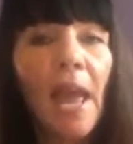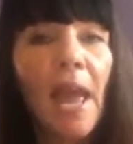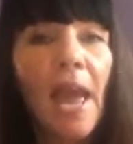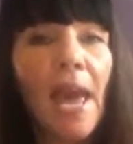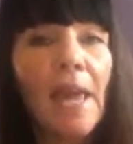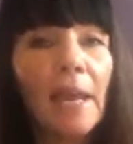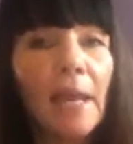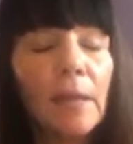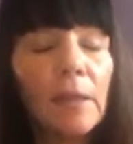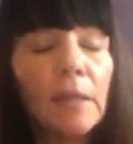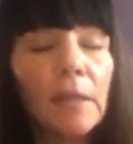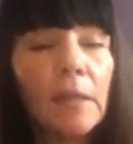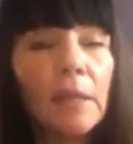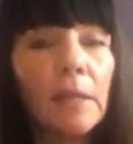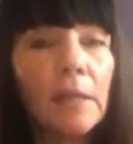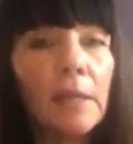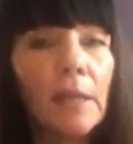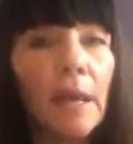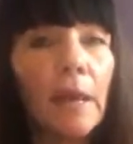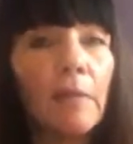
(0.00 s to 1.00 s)
And I
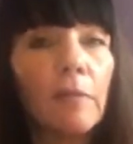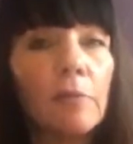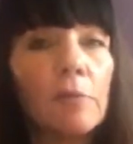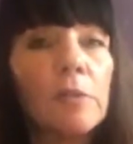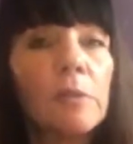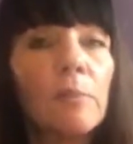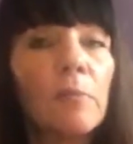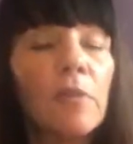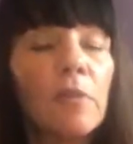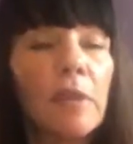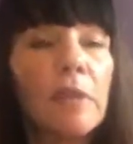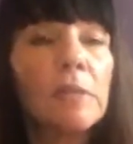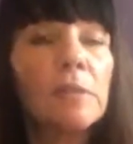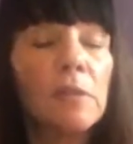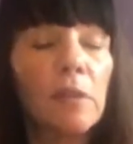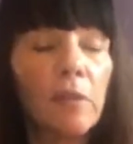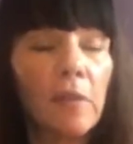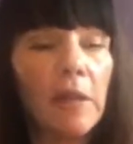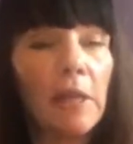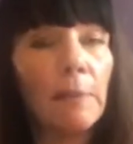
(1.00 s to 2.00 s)
think that there's some things
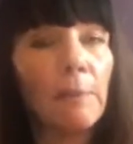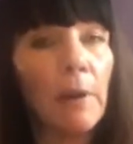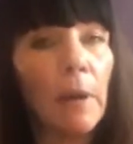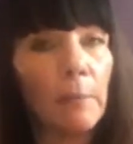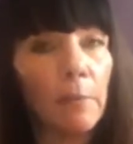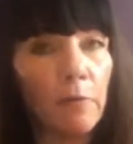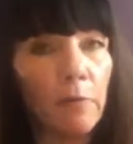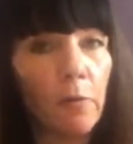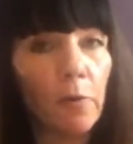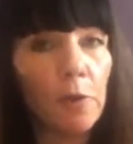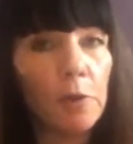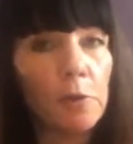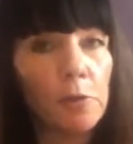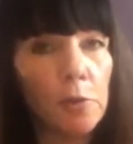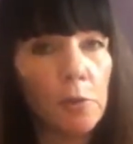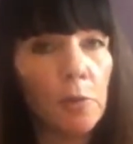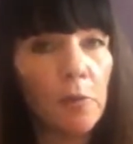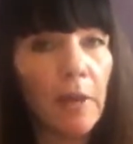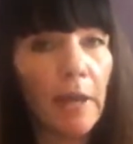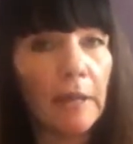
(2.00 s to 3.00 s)
to think about before you
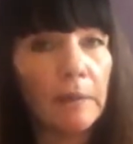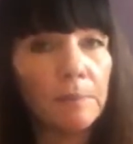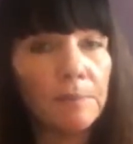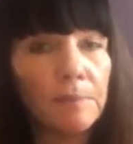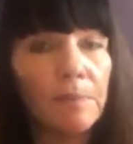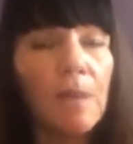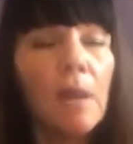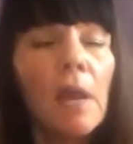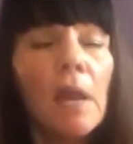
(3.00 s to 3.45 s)
do that.